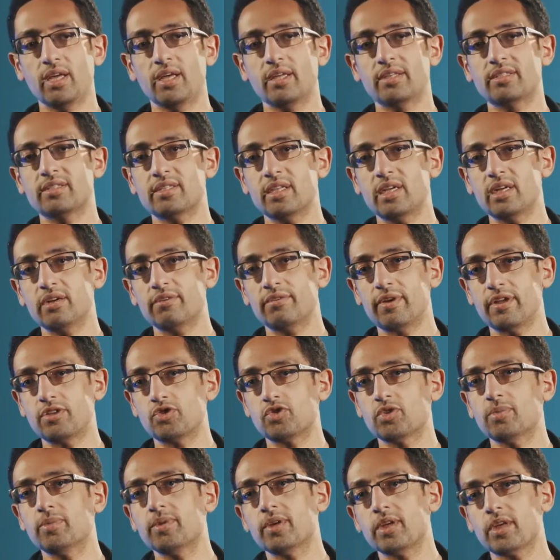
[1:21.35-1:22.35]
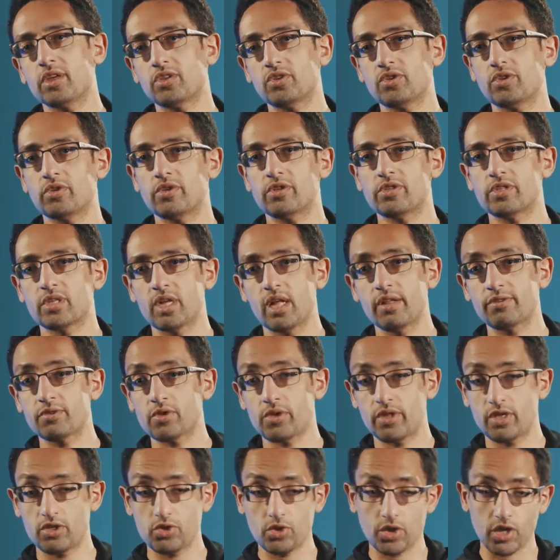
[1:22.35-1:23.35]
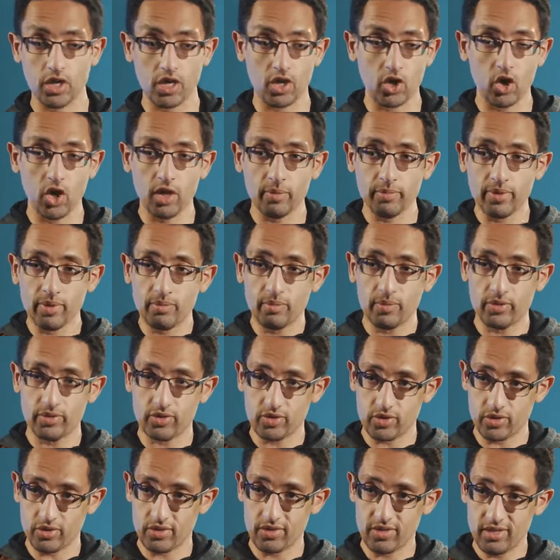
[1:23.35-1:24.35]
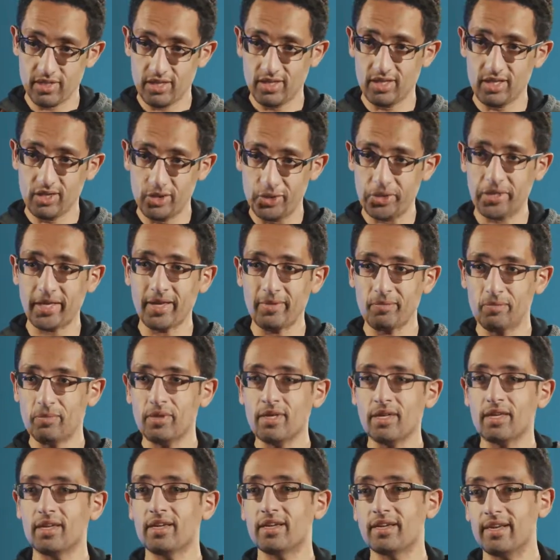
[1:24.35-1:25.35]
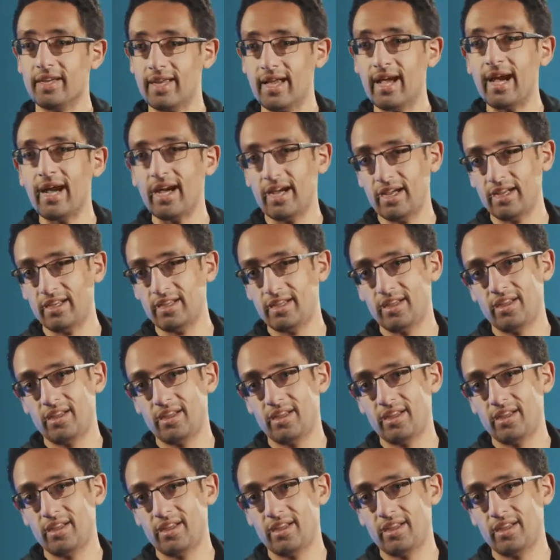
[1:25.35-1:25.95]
instead of attributing it to yourself so that you can call people to look at me, riya,